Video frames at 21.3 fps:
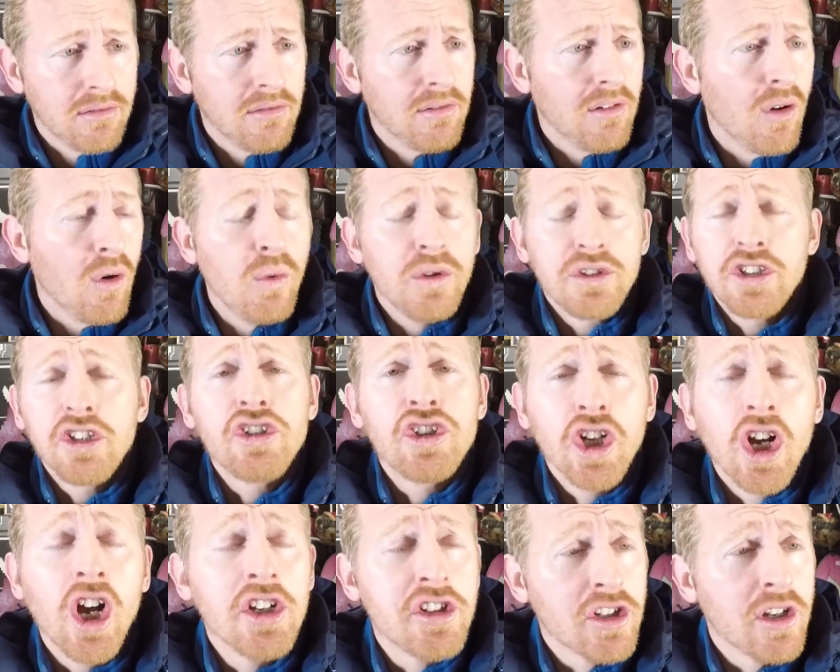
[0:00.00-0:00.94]
Who was in
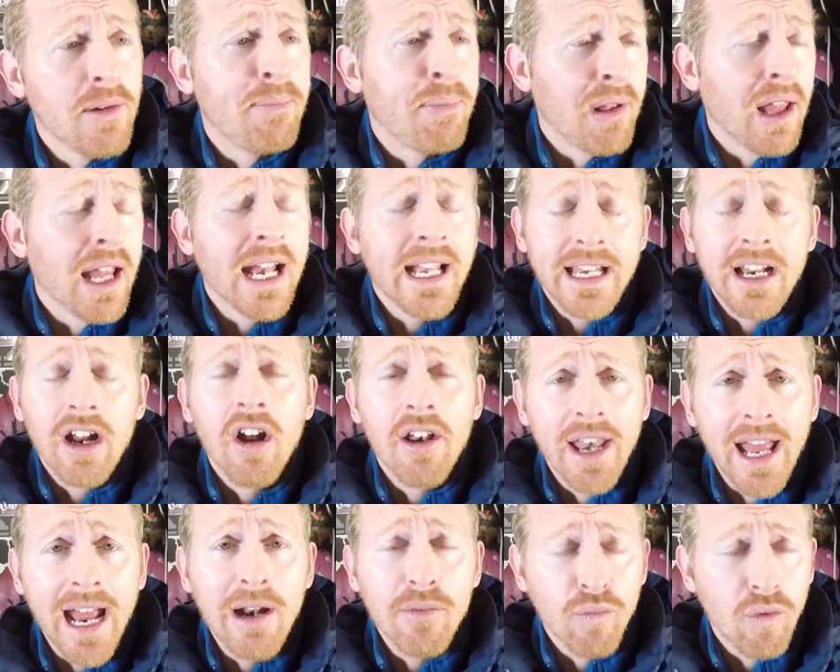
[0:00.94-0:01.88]
charge of the planning on
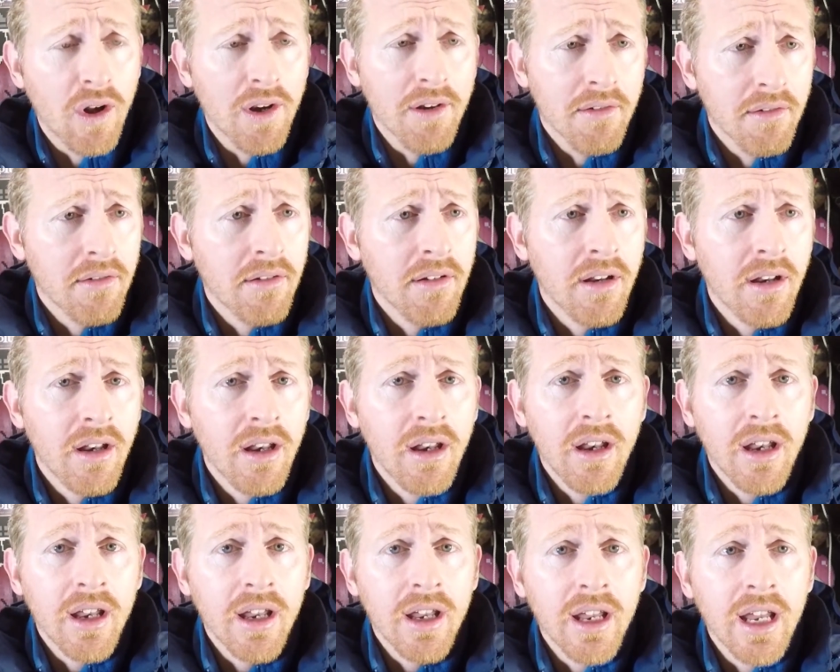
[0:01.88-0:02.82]
that one?
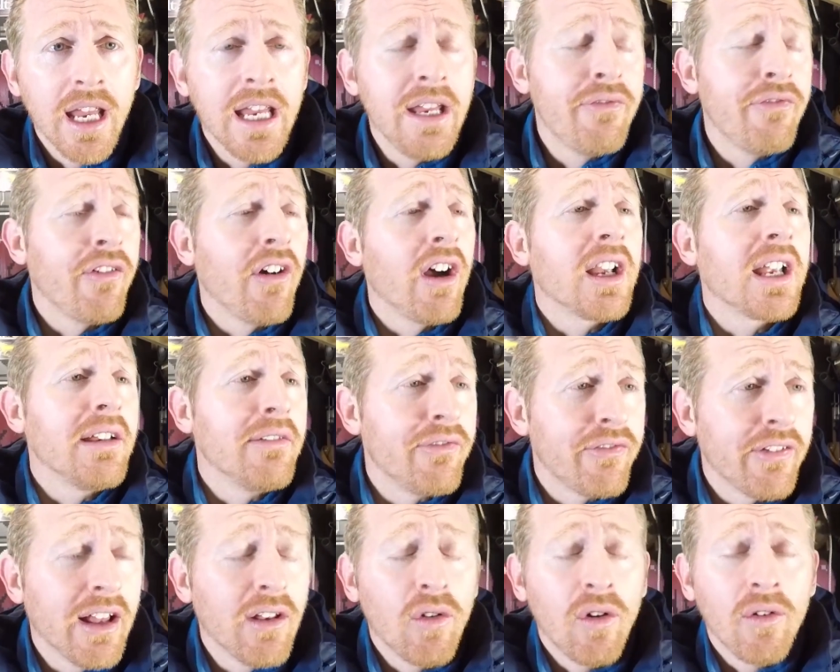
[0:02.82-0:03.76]
He fucking
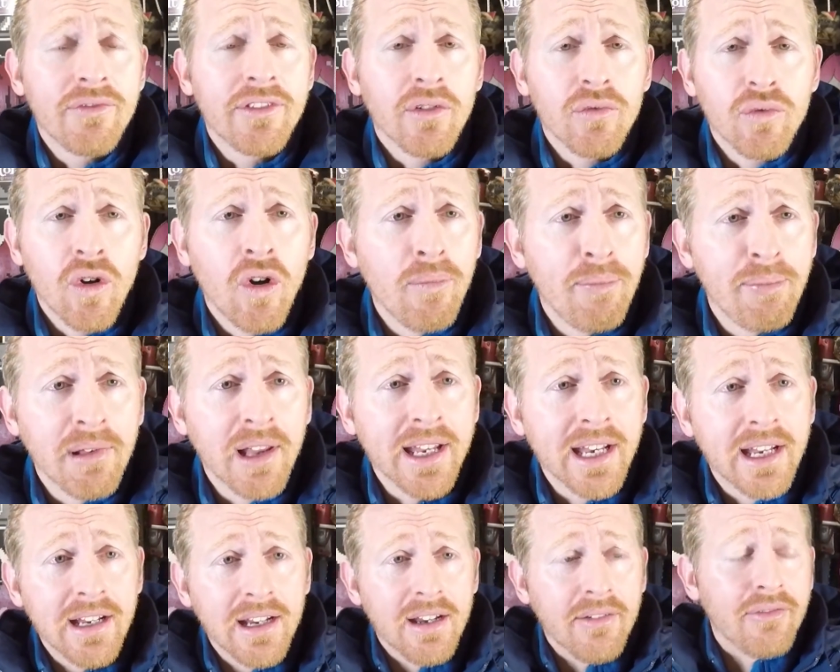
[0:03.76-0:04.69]
fell off the rope
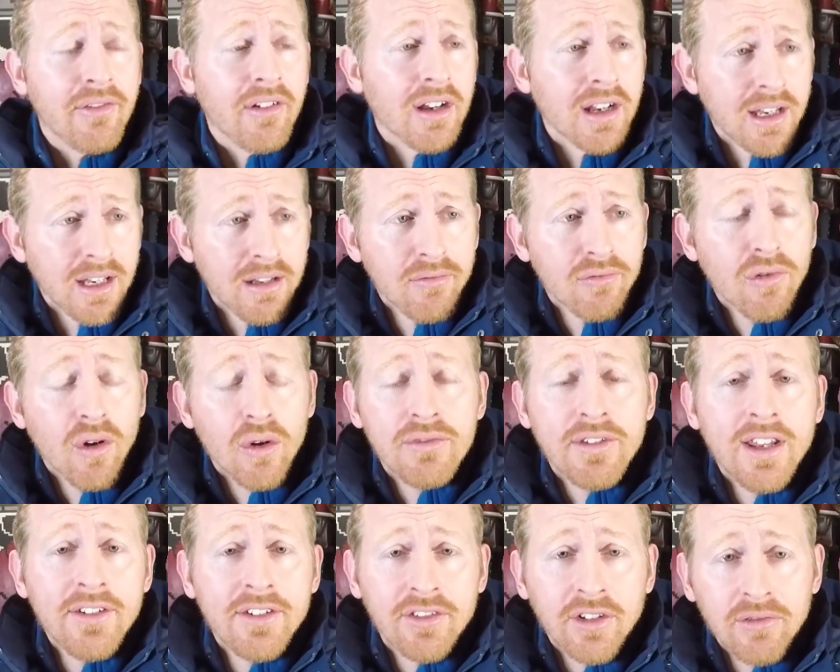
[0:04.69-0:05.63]
like a fucking
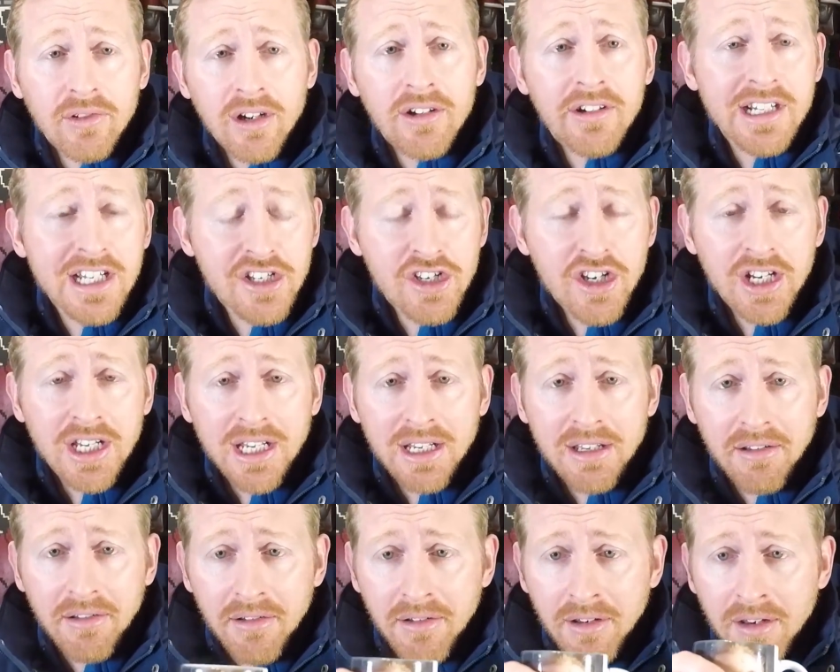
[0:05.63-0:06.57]
rotisserie
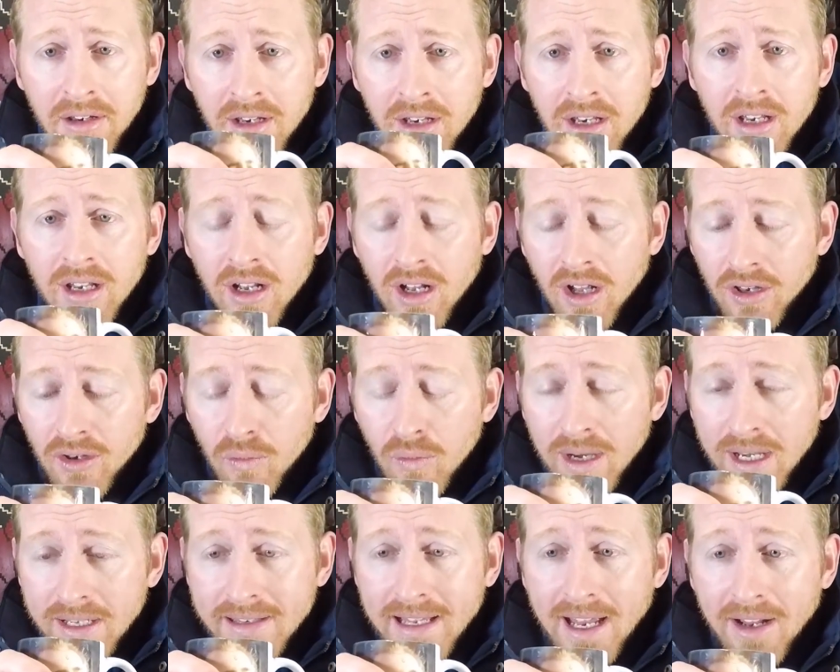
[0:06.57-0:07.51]
chicken on the
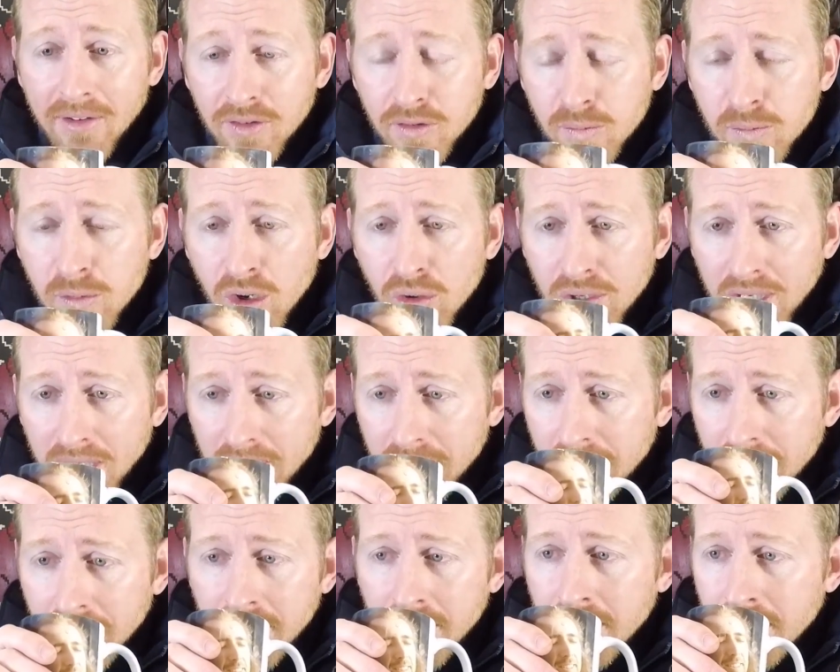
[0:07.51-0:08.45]
way down smoking.
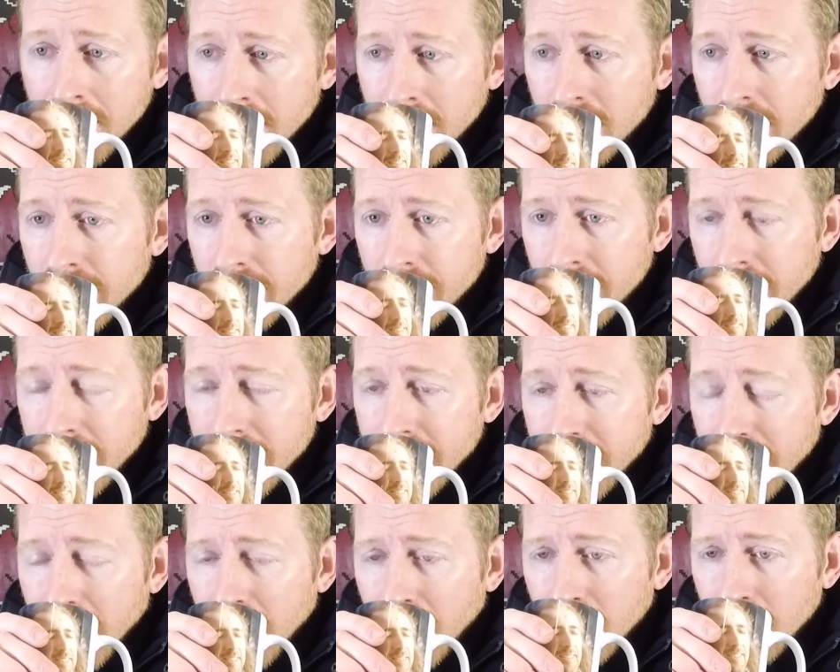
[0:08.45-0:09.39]
There you
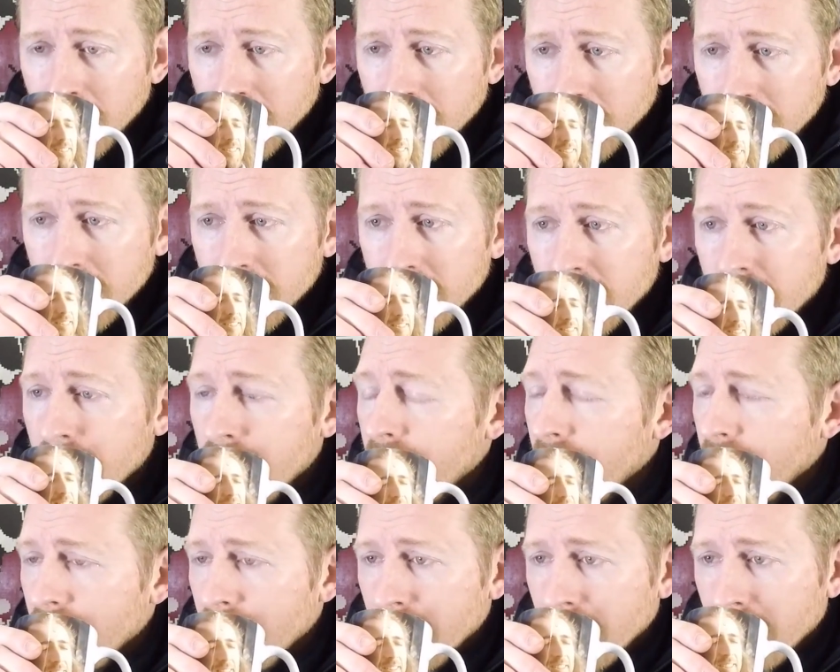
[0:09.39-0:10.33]
go.
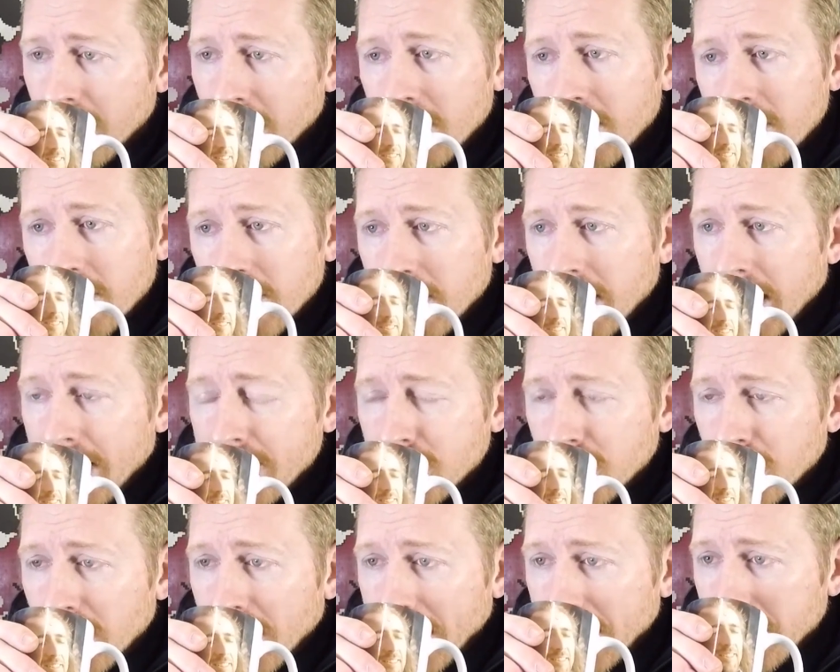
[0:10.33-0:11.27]
That's
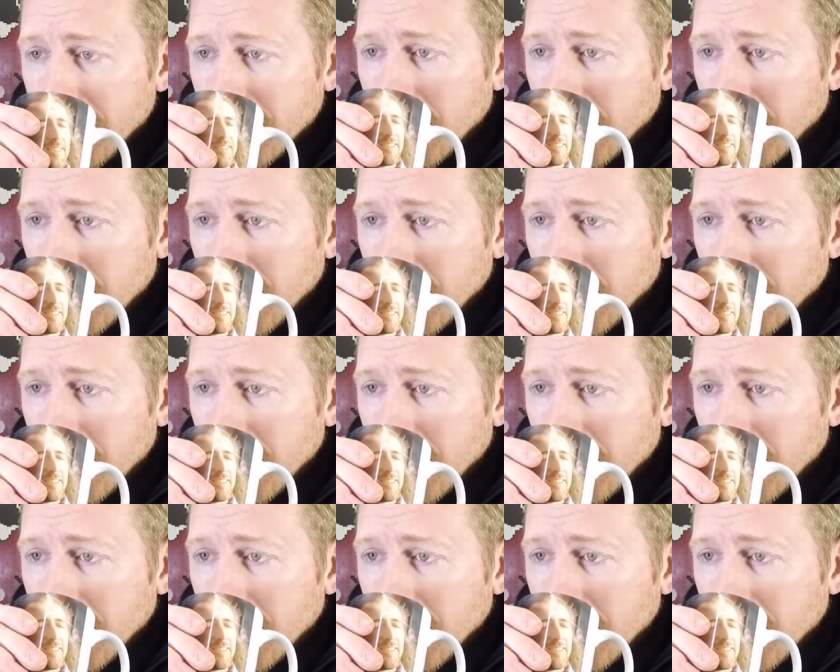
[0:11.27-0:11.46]
great.